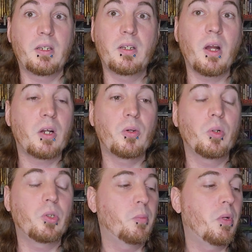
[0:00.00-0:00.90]

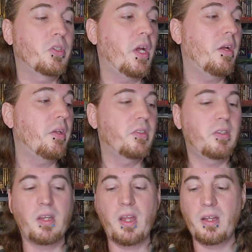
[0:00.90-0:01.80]
cockroach
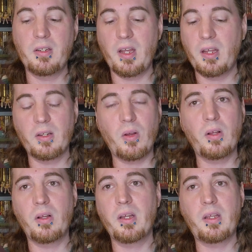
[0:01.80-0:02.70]
motels, and
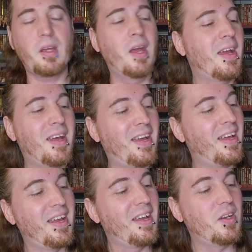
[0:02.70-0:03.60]
like
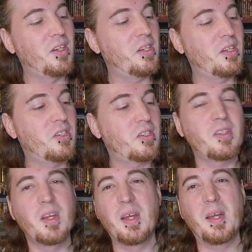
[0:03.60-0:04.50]
you
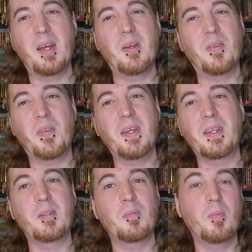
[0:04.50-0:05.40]
just, I don't
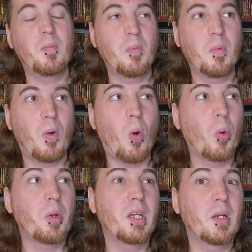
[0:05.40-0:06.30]
think
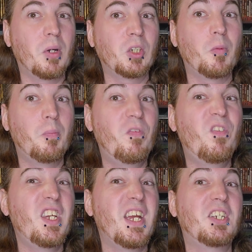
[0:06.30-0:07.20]
hoarding a bunch of
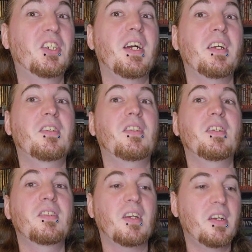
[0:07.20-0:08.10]
VHS
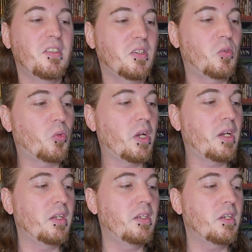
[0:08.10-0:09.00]
is a
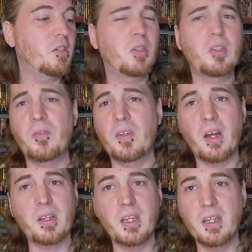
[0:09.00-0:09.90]
great idea, especially if you've
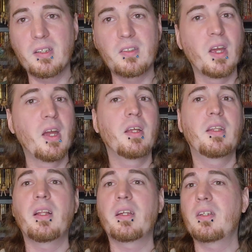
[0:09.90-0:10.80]
got kids.
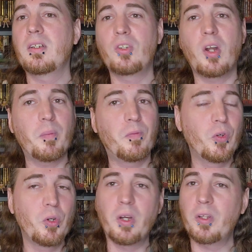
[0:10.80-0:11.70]
They like to drop
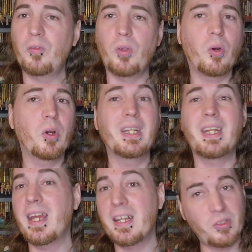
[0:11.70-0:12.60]
food on the floor and then
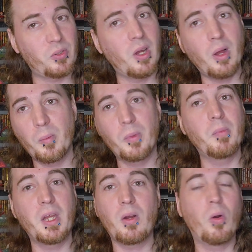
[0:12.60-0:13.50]
ants will come
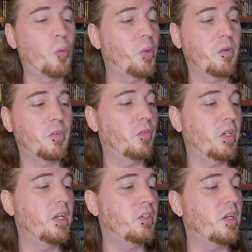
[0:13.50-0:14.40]
and make a home out of your
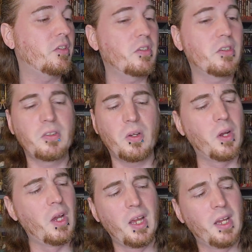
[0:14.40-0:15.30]
VHSs, so